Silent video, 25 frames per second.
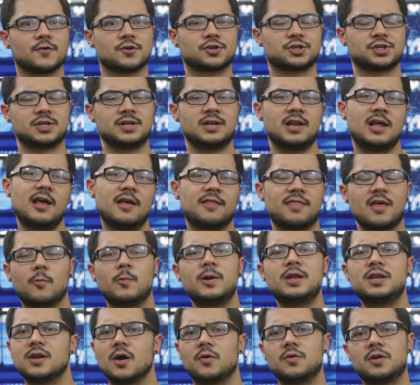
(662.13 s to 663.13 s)
version
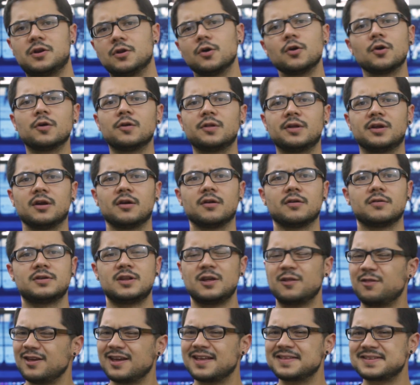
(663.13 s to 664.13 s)
that we noted earlier.
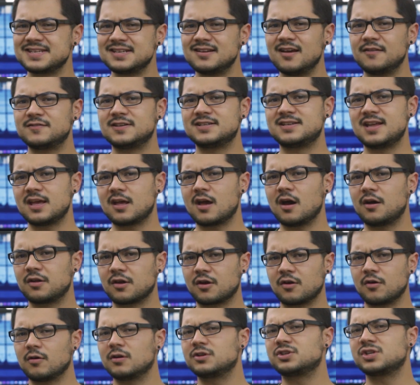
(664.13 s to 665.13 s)
Do you think it's enough to take on
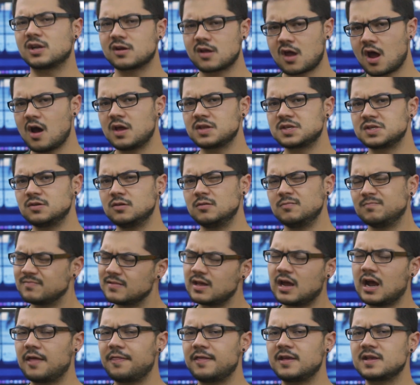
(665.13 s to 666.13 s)
a current gen console?
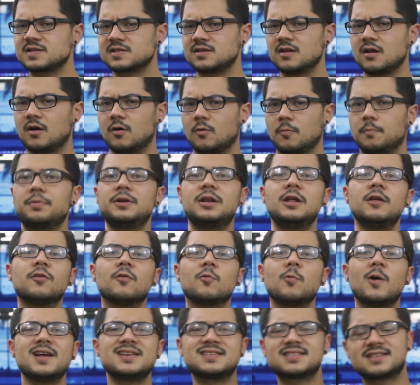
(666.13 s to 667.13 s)
I think so. But
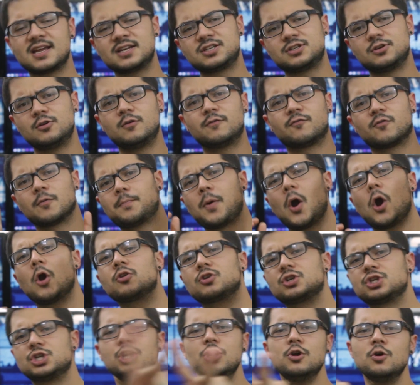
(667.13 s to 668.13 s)
either way, stay tuned for
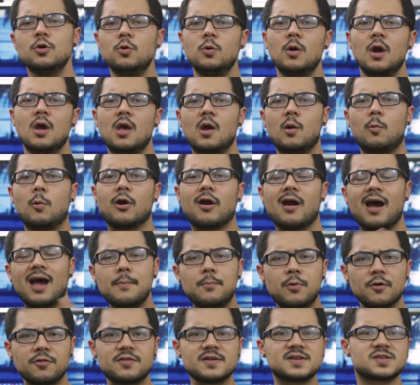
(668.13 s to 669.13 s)
part two, where
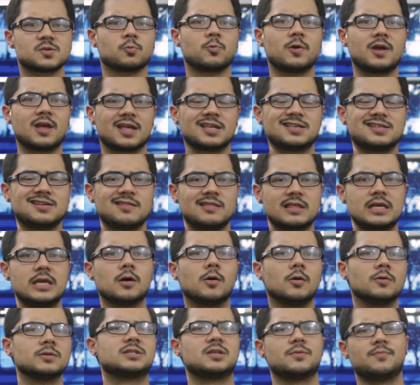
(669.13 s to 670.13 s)
I put this rig to
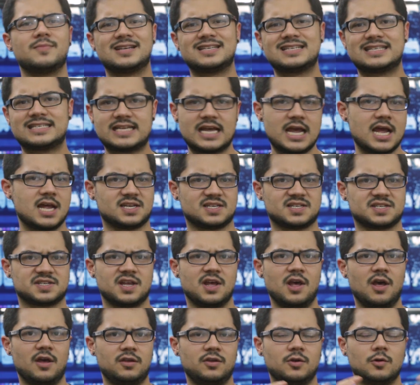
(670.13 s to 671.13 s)
the ultimate
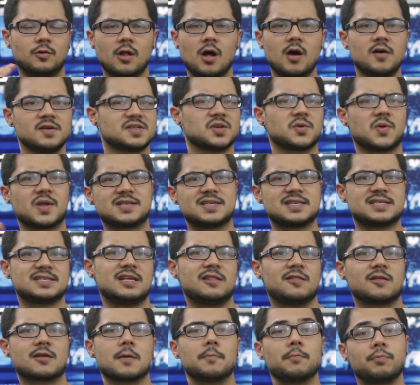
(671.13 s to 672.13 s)
test. You'll also get to
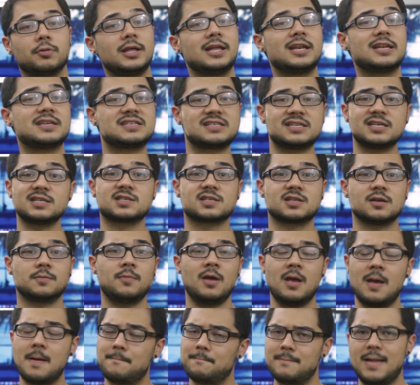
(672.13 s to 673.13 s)
see the completed
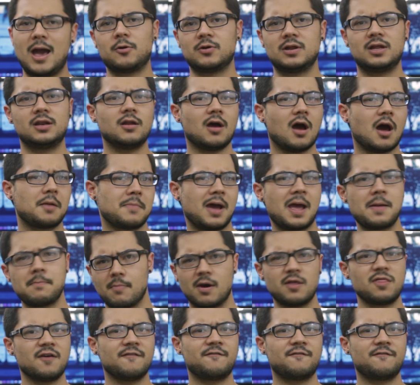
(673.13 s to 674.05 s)
system mounted on my